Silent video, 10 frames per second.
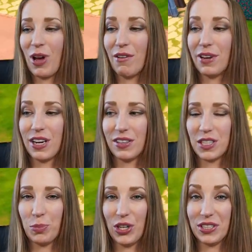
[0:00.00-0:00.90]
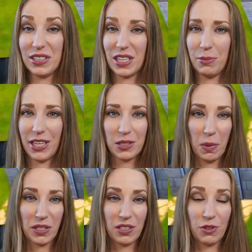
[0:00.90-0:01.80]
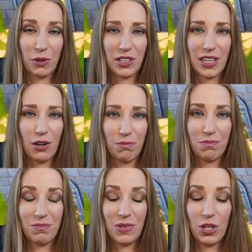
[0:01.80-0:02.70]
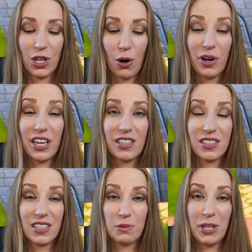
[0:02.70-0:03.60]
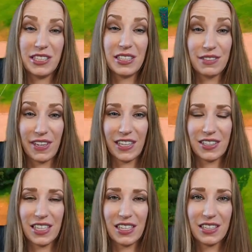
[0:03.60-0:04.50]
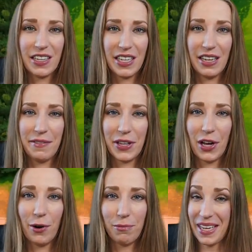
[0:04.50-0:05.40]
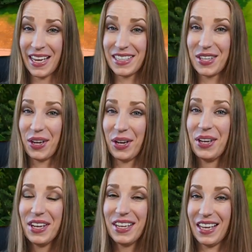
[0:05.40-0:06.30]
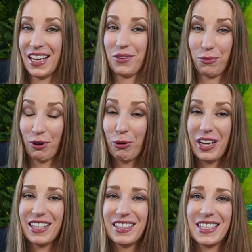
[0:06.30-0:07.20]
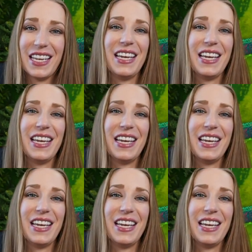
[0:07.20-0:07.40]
I figured this place is gonna be expensive to rent out. You know it is. This place is fancy, even though it's in ruins.